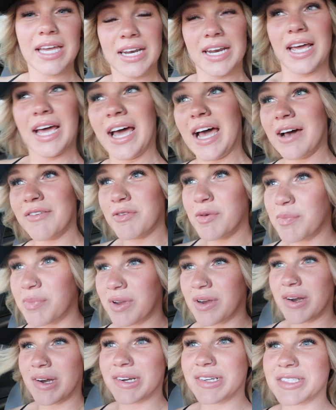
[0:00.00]
Gonna have a
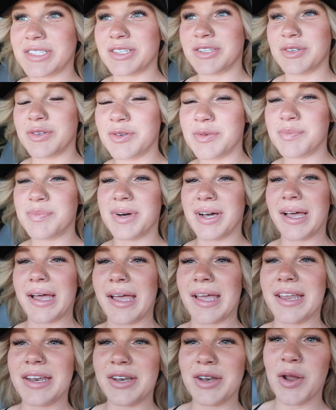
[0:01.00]
beer or two,
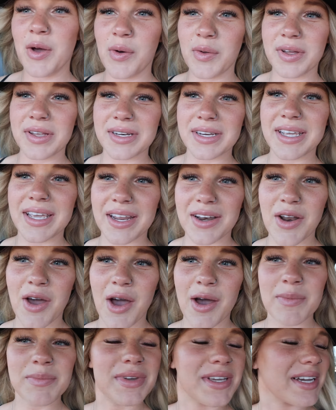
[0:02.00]
but Nolan
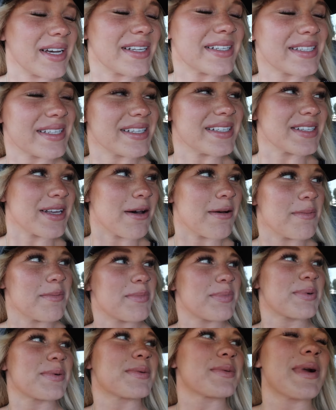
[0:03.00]
cannot because he's on
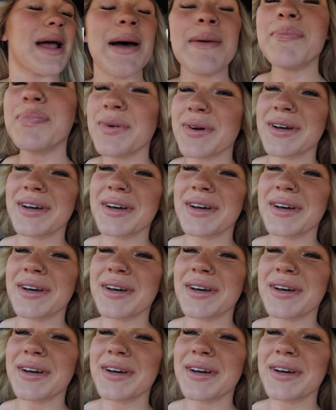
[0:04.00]
prep,